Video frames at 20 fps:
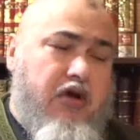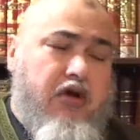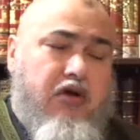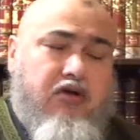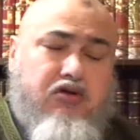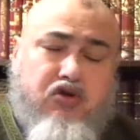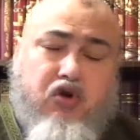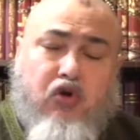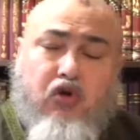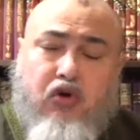
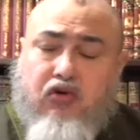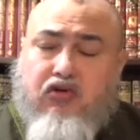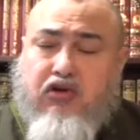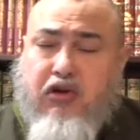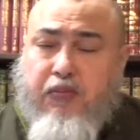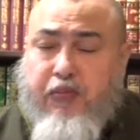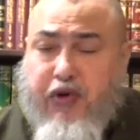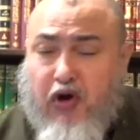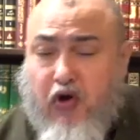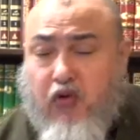So the
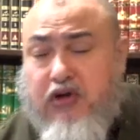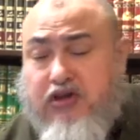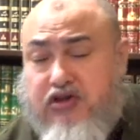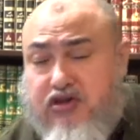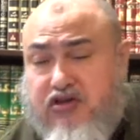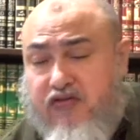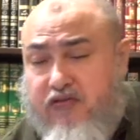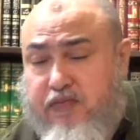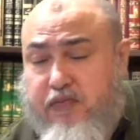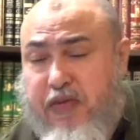
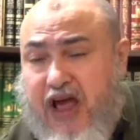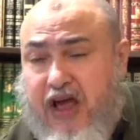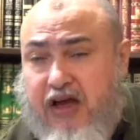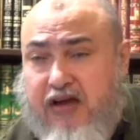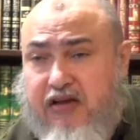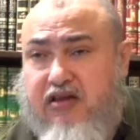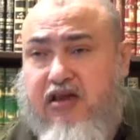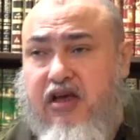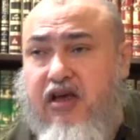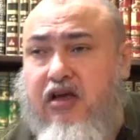poets of back
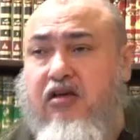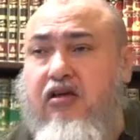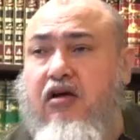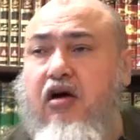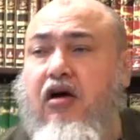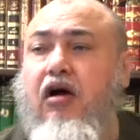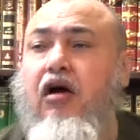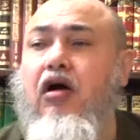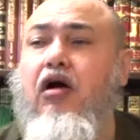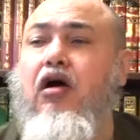then
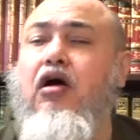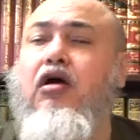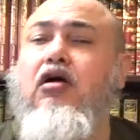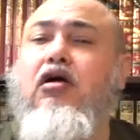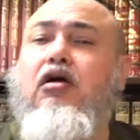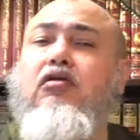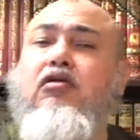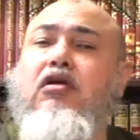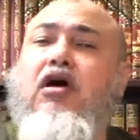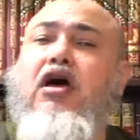are
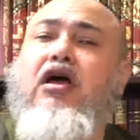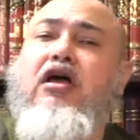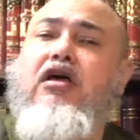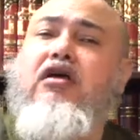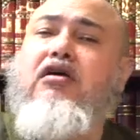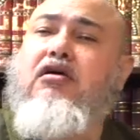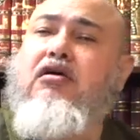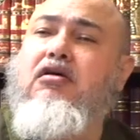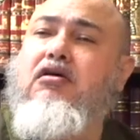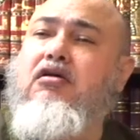
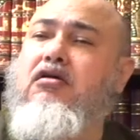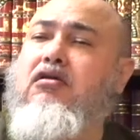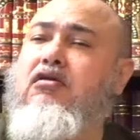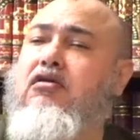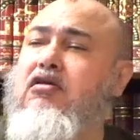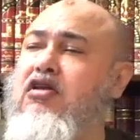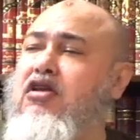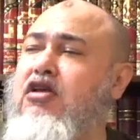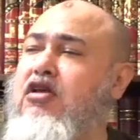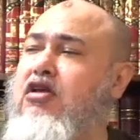like
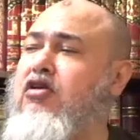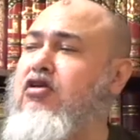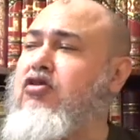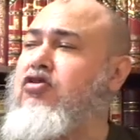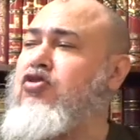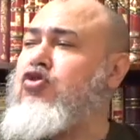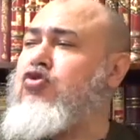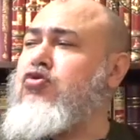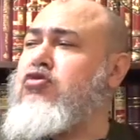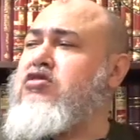the
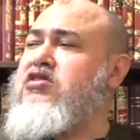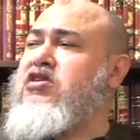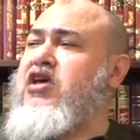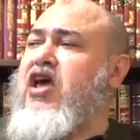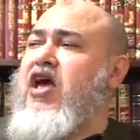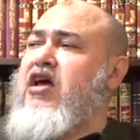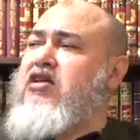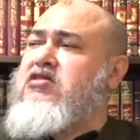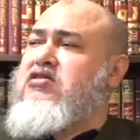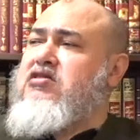
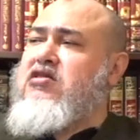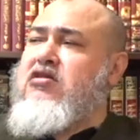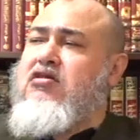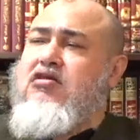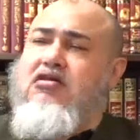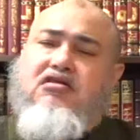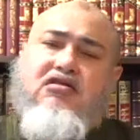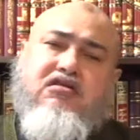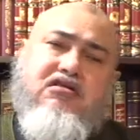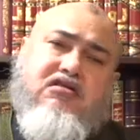
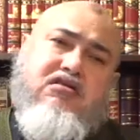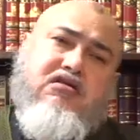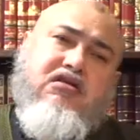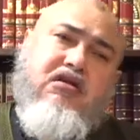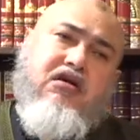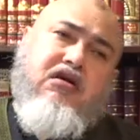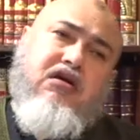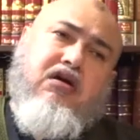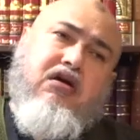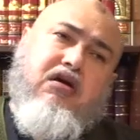newscasters,
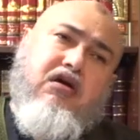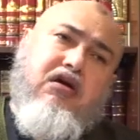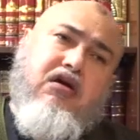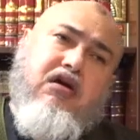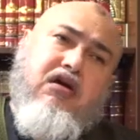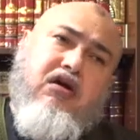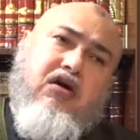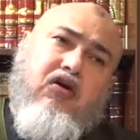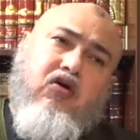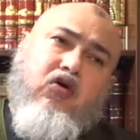
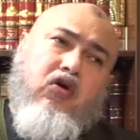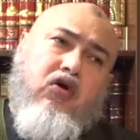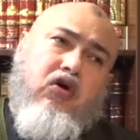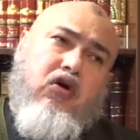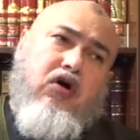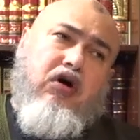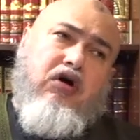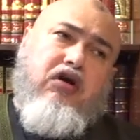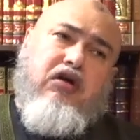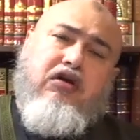
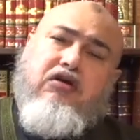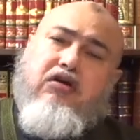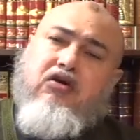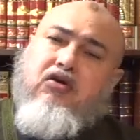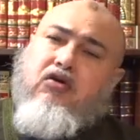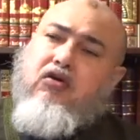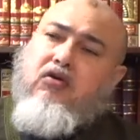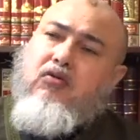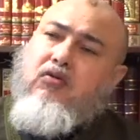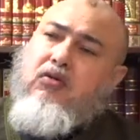or, you
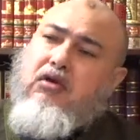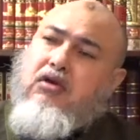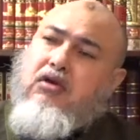know,